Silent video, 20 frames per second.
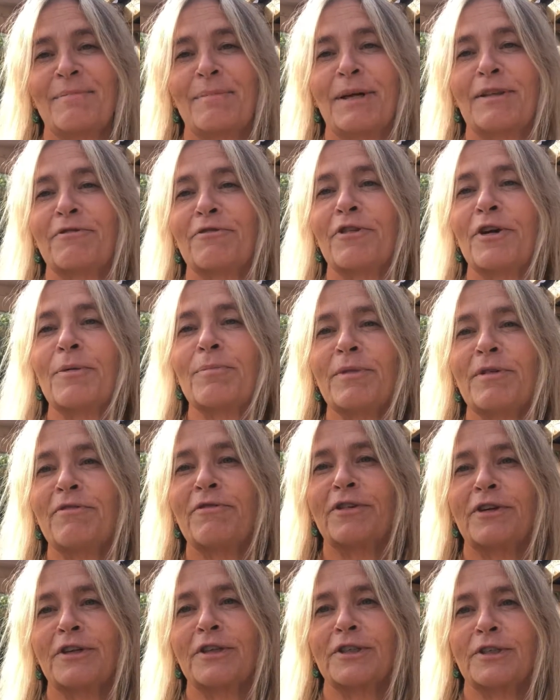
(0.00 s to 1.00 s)
But from the
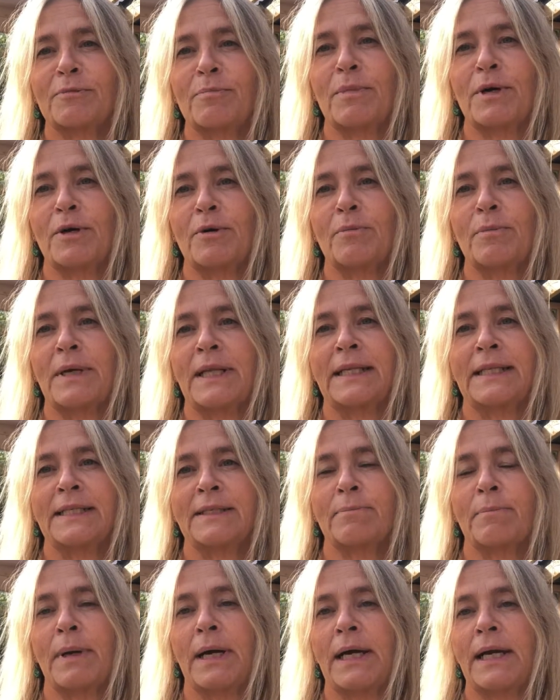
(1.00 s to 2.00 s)
first
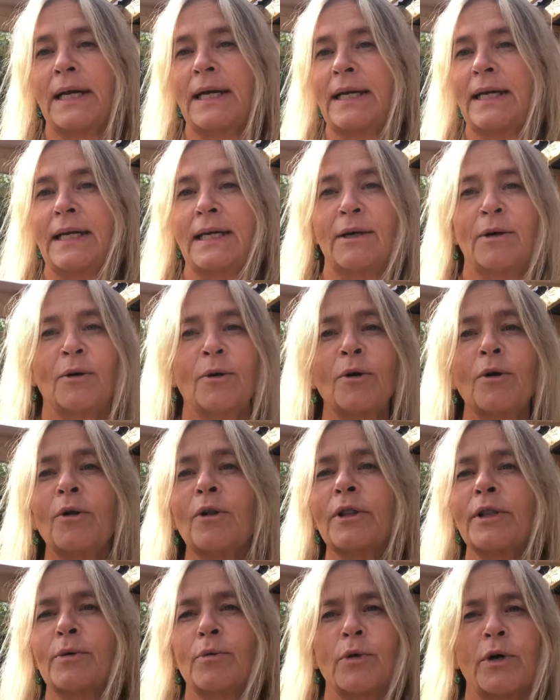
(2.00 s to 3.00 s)
moment,
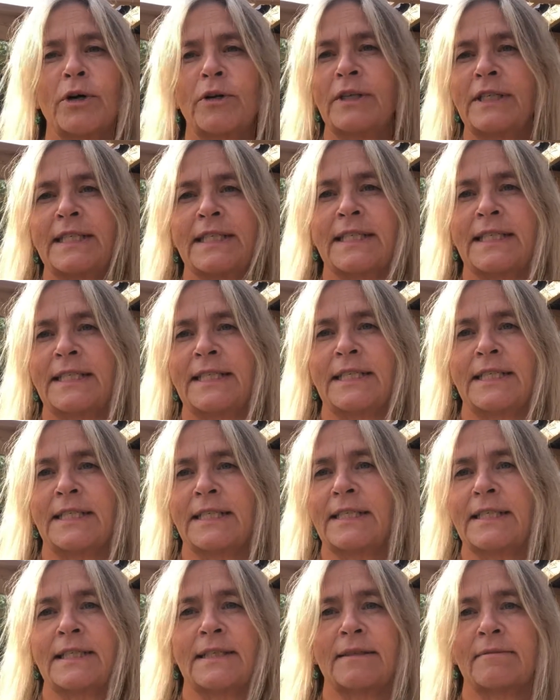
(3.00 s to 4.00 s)
all the worries, they
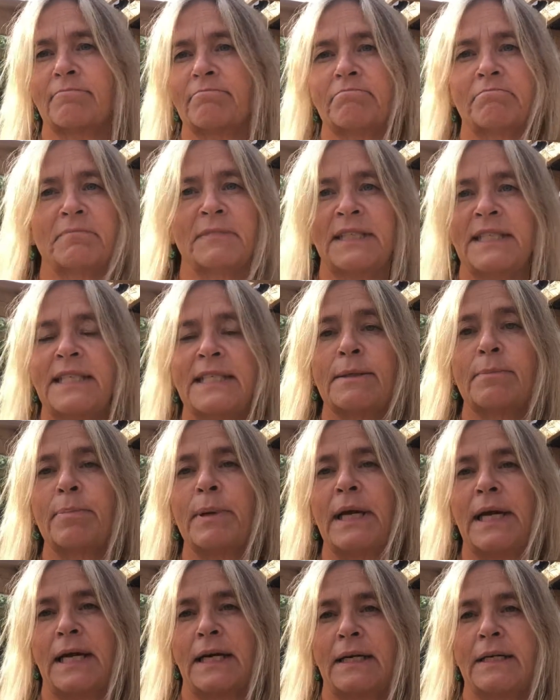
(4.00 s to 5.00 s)
just
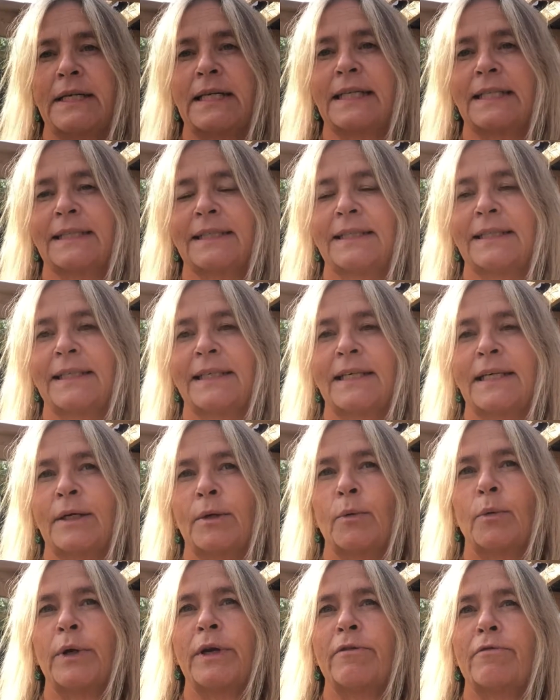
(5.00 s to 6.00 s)
disappeared.
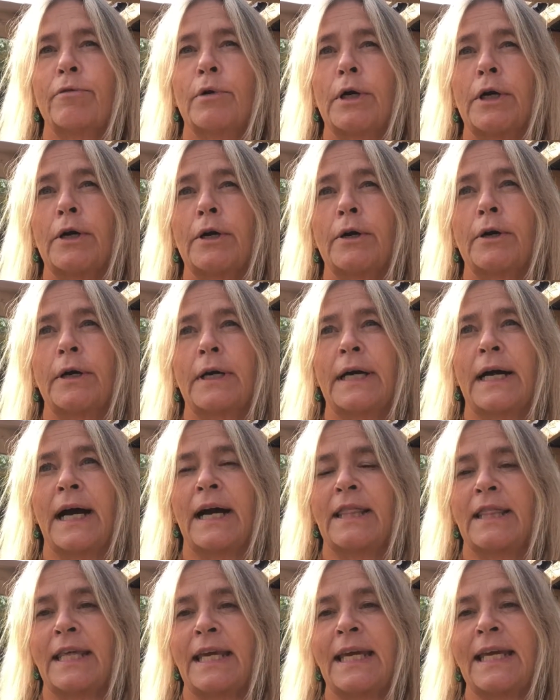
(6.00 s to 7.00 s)
We were,
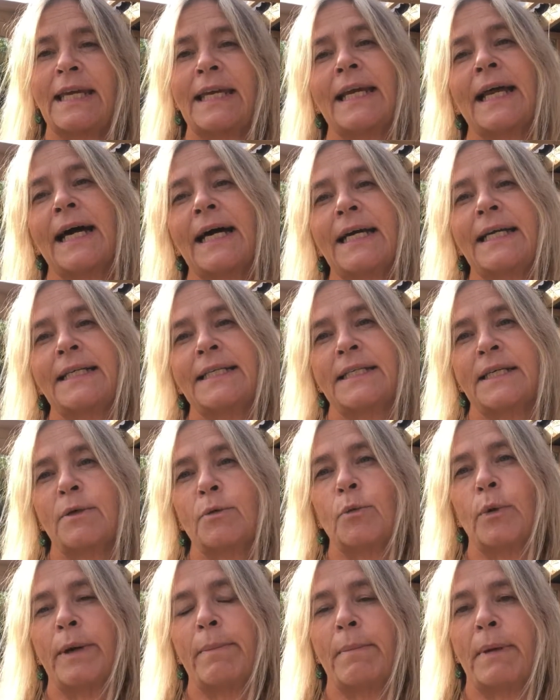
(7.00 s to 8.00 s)
I think,
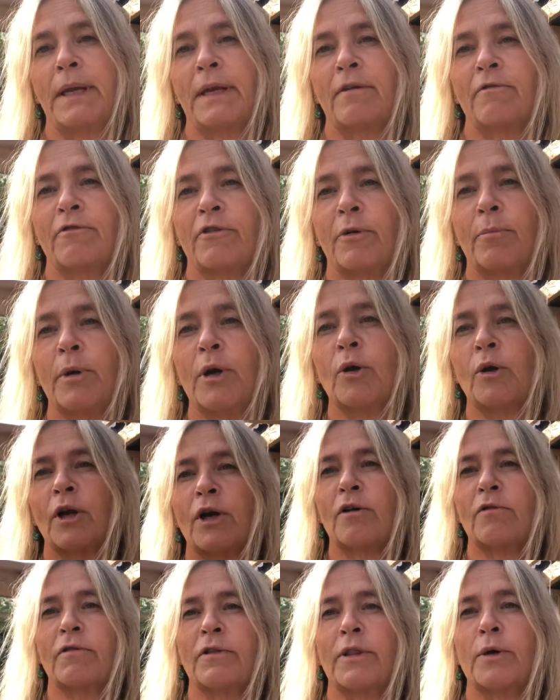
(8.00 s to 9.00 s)
19 women from all
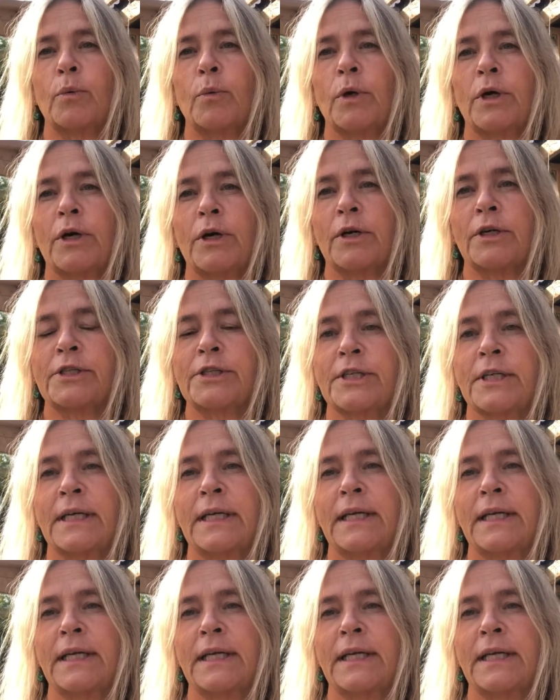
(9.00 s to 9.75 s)
over the world,